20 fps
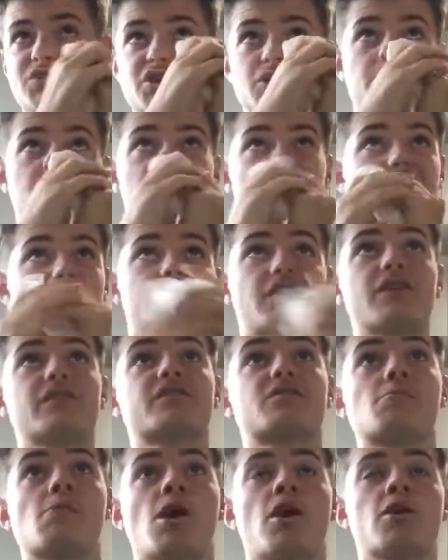Do
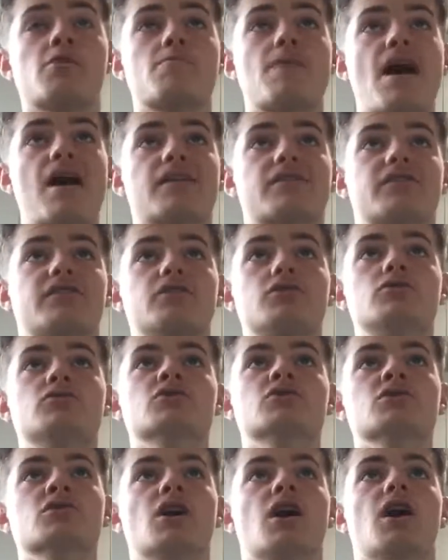apologise. Cabano back
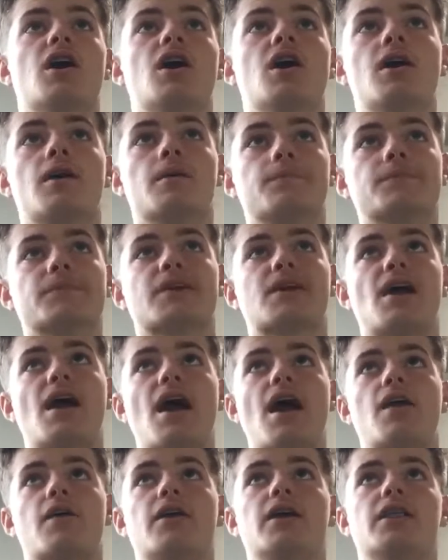to
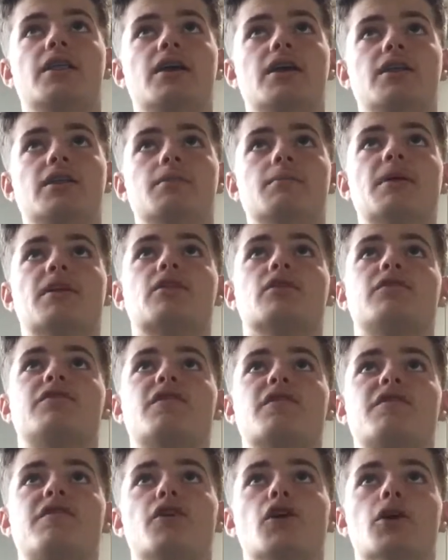Carey in the
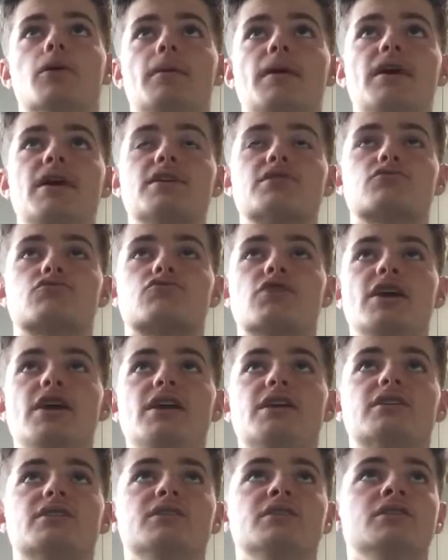middle for Fulham. Here's
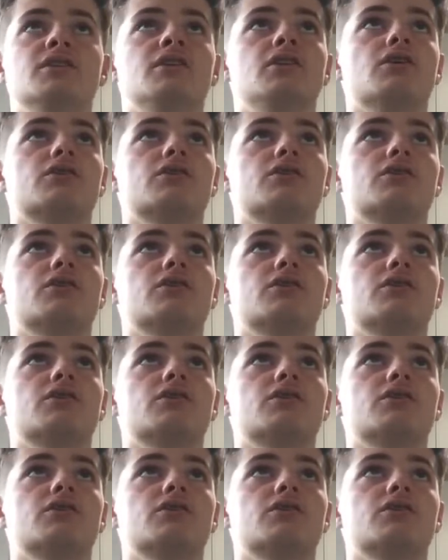Reed.